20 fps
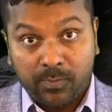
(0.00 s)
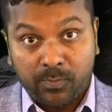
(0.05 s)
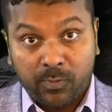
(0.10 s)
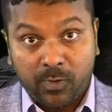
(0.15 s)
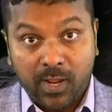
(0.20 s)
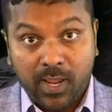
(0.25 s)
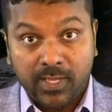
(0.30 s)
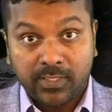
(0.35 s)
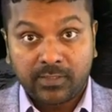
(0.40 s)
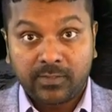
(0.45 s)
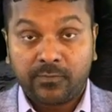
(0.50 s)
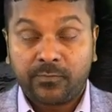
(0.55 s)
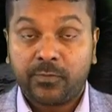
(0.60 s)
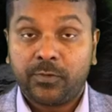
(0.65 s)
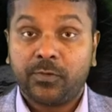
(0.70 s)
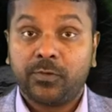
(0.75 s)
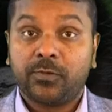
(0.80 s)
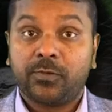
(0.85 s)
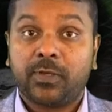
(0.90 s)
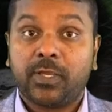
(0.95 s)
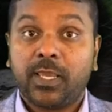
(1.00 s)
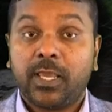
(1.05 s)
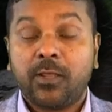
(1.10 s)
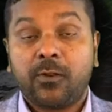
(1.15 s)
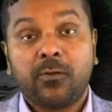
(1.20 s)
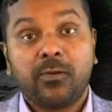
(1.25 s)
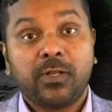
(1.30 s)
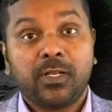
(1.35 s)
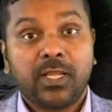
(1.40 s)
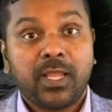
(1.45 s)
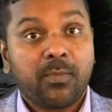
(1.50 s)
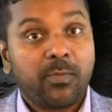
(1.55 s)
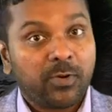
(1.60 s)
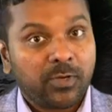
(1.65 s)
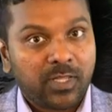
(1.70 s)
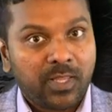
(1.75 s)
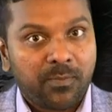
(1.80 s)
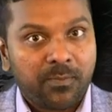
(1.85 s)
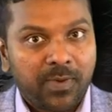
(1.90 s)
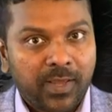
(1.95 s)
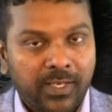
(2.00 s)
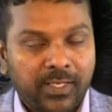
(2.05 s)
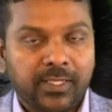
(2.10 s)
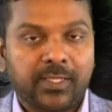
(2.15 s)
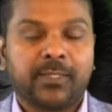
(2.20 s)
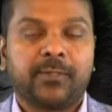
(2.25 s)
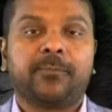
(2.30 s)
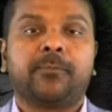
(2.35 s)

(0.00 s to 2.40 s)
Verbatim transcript: Prize if you care only about the money.